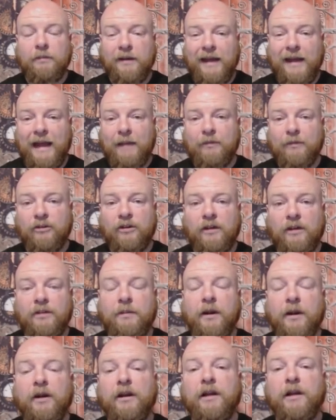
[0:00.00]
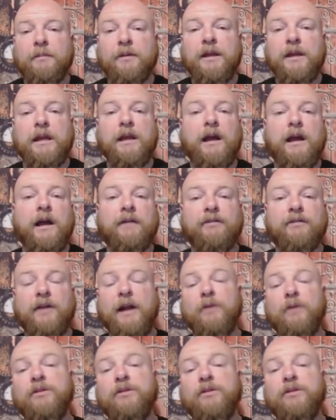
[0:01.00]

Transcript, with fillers: but Amazon, the parent company, uh, for how